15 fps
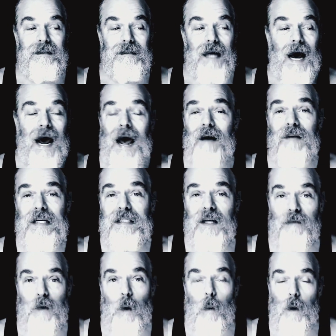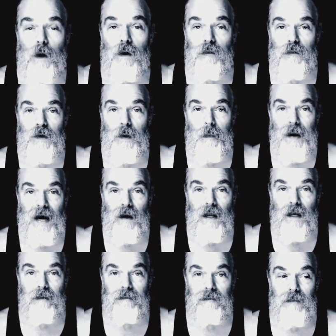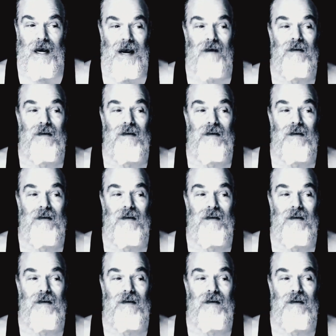have a different worldview about it. I have a